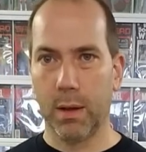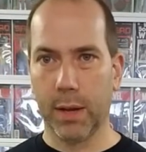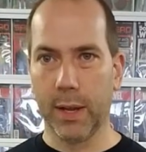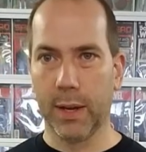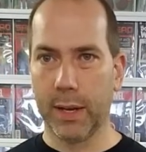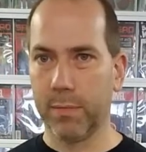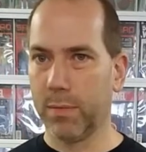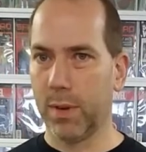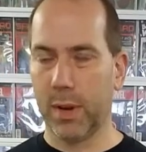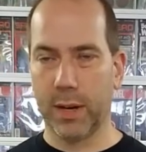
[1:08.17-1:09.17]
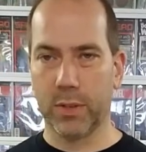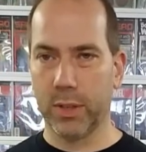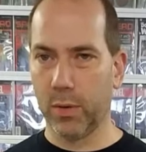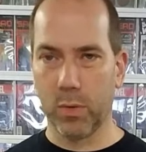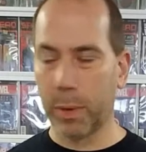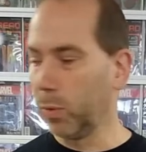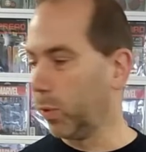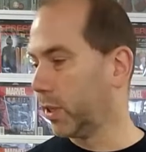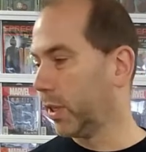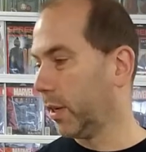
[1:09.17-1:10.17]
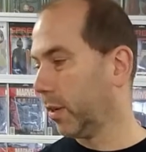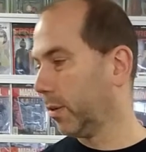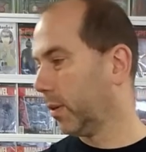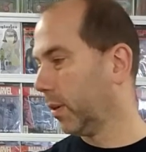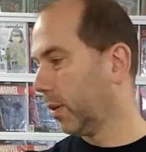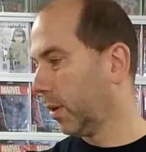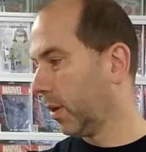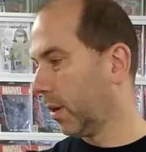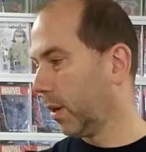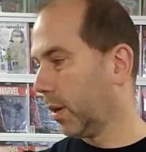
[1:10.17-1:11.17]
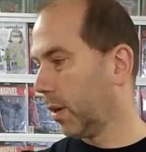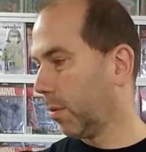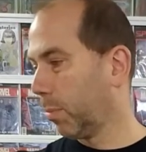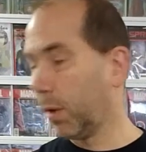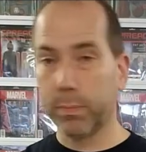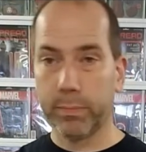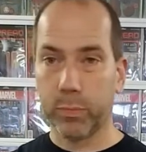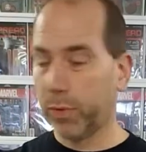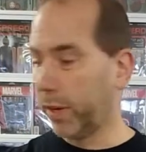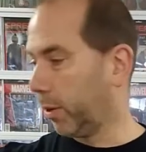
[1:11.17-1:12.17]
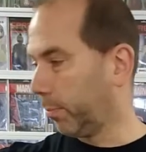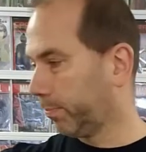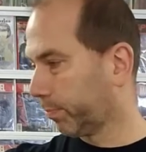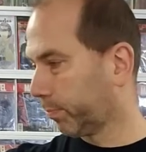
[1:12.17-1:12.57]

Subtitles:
Again, I honestly don't remember what's in here, but we'll find out.